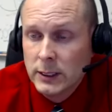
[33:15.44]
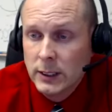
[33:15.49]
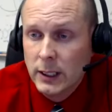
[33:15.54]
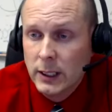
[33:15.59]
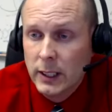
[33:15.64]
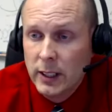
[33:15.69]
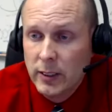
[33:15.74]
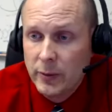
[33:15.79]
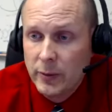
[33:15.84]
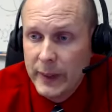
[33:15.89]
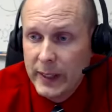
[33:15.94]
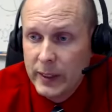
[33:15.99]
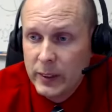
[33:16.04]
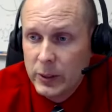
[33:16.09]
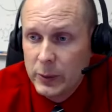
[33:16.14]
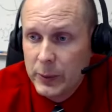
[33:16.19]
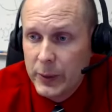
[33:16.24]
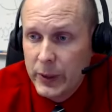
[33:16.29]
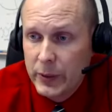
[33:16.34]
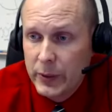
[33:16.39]
I have mild
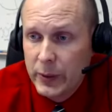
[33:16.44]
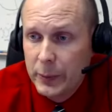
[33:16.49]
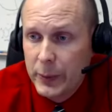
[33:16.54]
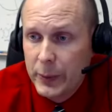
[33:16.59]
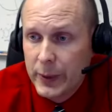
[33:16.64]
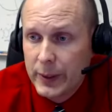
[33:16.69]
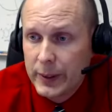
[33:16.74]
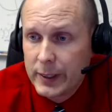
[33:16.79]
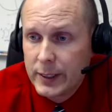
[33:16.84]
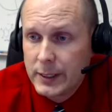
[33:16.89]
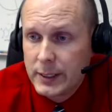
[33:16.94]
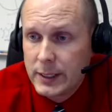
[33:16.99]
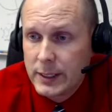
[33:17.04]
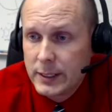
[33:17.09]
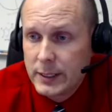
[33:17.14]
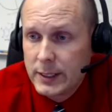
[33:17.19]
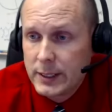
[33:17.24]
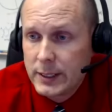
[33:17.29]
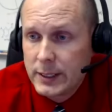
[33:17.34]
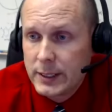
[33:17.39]
to moderate
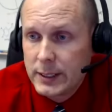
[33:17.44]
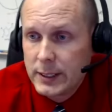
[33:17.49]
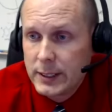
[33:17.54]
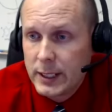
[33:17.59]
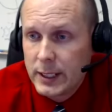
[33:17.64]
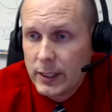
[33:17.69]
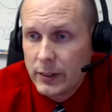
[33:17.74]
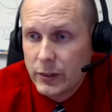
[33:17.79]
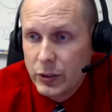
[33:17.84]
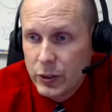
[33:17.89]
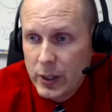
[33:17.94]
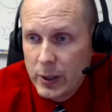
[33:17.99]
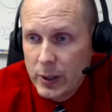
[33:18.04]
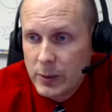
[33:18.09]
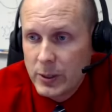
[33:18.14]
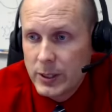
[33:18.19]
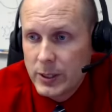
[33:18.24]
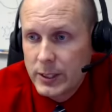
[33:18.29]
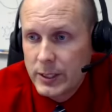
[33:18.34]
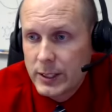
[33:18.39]
Parkinson's disease. I have
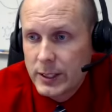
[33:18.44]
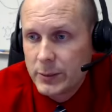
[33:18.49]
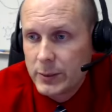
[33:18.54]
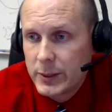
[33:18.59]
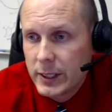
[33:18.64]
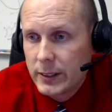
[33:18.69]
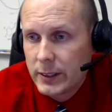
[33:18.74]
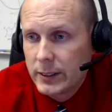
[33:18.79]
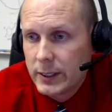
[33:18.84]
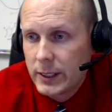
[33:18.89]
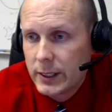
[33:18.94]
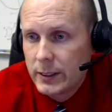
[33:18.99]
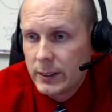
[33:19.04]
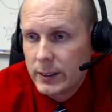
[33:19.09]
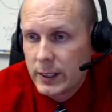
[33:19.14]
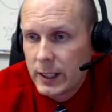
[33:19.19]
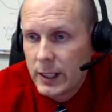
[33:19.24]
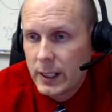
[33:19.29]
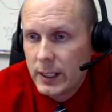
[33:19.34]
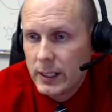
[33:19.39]
tremors and some telltale
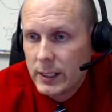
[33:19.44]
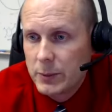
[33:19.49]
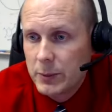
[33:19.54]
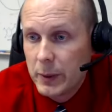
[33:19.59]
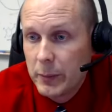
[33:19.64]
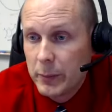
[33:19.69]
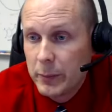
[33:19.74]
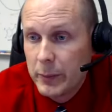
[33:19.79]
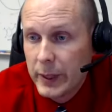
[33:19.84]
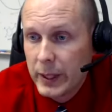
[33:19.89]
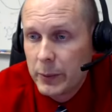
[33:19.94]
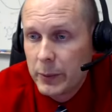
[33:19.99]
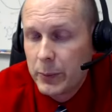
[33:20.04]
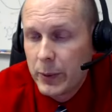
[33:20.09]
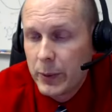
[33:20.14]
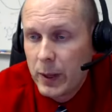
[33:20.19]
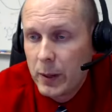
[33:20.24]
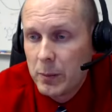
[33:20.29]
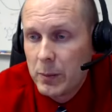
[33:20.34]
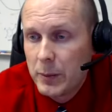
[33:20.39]
signs. My big
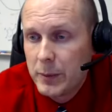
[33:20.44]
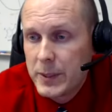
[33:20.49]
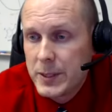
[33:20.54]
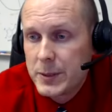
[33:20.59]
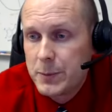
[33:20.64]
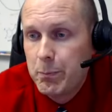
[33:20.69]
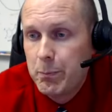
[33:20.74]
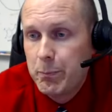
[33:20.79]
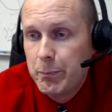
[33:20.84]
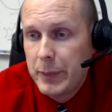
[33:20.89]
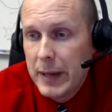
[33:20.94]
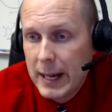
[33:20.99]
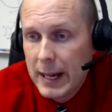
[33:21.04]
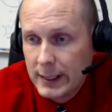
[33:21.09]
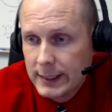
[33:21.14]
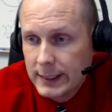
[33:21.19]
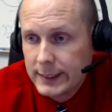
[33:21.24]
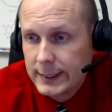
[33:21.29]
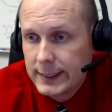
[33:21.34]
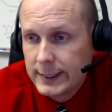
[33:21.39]
problem is
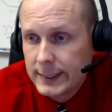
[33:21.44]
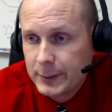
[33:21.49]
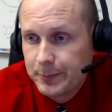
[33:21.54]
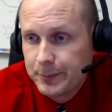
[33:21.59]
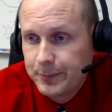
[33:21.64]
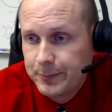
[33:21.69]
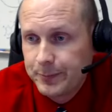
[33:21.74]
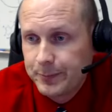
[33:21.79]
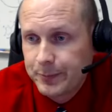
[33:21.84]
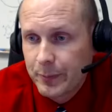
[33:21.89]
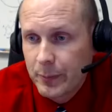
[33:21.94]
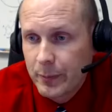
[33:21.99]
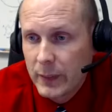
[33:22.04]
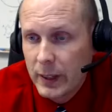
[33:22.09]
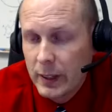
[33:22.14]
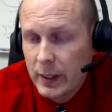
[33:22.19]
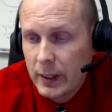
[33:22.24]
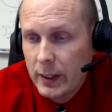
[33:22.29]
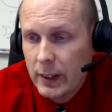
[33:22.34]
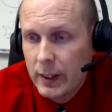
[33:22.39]
balance.
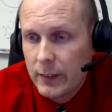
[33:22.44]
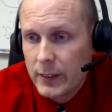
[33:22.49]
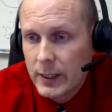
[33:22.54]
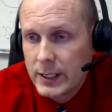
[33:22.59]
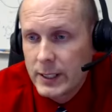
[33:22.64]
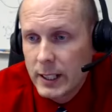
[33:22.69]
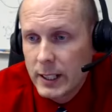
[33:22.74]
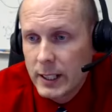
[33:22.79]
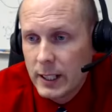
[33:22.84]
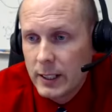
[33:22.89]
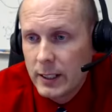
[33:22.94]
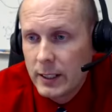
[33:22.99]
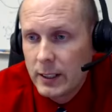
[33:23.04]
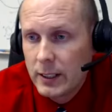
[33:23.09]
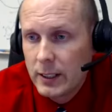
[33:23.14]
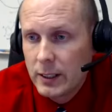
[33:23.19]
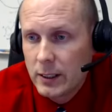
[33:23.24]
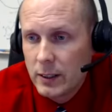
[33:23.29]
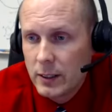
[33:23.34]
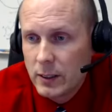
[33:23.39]
If I stand
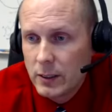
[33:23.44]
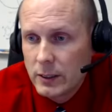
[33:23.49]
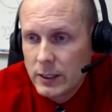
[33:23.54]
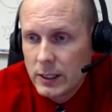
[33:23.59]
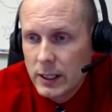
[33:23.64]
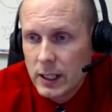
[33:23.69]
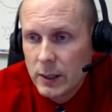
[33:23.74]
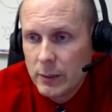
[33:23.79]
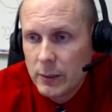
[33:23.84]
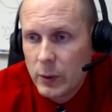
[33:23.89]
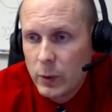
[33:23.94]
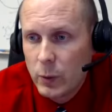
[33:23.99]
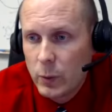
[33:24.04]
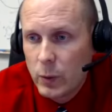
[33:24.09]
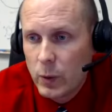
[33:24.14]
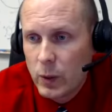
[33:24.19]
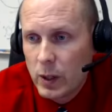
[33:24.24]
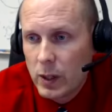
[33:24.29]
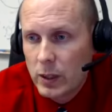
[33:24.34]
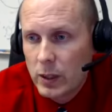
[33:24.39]
a long time and
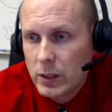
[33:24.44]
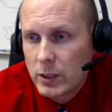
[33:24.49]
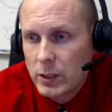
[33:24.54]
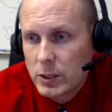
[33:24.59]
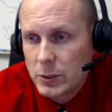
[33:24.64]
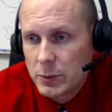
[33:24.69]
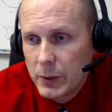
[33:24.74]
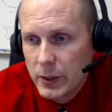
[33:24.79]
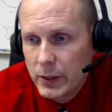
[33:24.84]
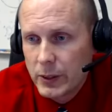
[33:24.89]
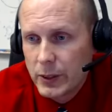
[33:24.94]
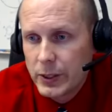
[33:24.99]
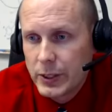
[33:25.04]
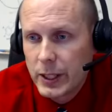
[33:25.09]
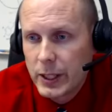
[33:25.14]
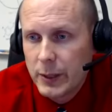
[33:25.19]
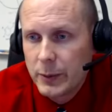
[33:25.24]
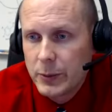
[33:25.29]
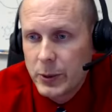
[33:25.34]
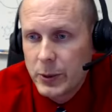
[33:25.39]
walk smaller
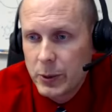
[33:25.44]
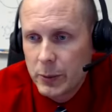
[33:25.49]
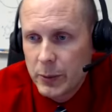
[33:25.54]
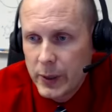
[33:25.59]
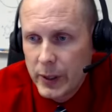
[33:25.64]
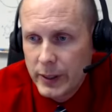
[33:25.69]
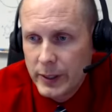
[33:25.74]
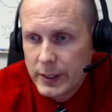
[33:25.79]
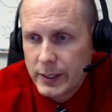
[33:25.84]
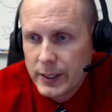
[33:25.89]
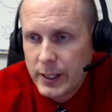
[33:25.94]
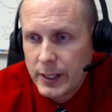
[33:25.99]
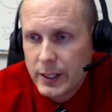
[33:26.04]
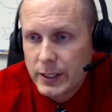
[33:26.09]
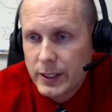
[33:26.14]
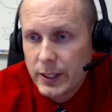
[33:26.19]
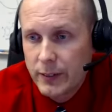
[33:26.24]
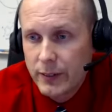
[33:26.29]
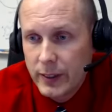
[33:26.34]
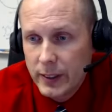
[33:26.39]
steps, or I'm on the
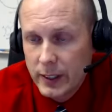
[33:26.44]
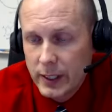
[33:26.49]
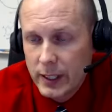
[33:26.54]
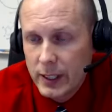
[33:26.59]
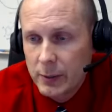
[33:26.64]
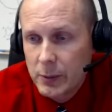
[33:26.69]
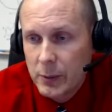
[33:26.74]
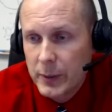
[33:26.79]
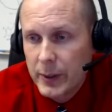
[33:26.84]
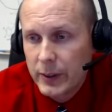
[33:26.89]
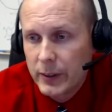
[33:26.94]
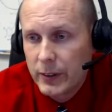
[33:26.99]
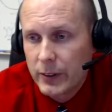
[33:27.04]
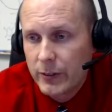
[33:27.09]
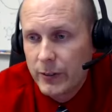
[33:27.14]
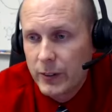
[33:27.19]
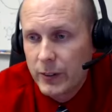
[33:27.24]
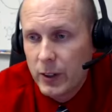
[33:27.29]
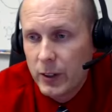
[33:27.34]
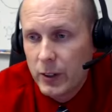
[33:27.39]
stairs, I feel like I'm about to
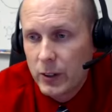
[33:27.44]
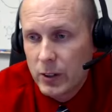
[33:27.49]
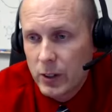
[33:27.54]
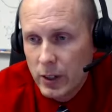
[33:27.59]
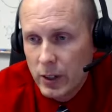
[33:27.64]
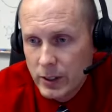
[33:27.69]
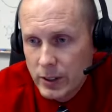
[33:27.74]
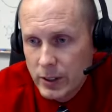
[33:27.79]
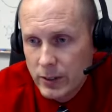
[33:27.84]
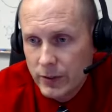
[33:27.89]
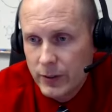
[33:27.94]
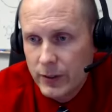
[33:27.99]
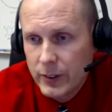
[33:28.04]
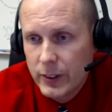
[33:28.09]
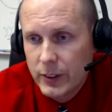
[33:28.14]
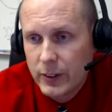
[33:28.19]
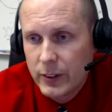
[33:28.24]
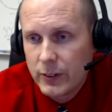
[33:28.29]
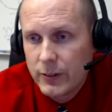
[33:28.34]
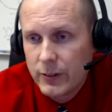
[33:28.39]
fall. Constant
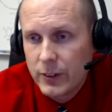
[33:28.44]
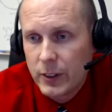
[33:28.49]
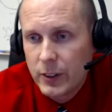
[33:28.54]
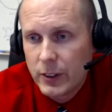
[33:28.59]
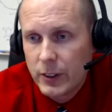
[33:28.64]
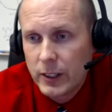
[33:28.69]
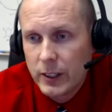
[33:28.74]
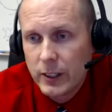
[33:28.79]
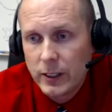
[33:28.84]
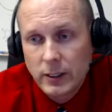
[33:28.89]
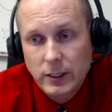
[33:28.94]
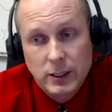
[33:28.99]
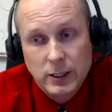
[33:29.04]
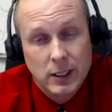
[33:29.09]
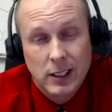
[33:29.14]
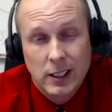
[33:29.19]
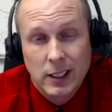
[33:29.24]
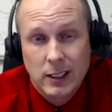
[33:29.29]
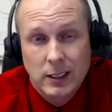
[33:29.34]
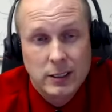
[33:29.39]
fear of falling. There's a
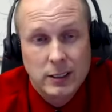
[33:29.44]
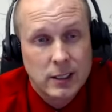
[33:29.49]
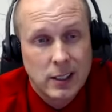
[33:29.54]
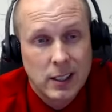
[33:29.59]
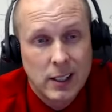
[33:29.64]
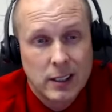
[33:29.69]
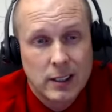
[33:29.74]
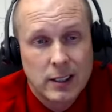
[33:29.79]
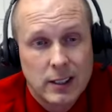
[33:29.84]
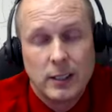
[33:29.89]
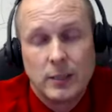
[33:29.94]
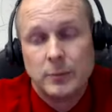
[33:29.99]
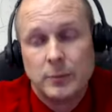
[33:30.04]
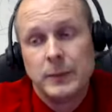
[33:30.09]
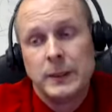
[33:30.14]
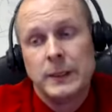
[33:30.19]
lot there.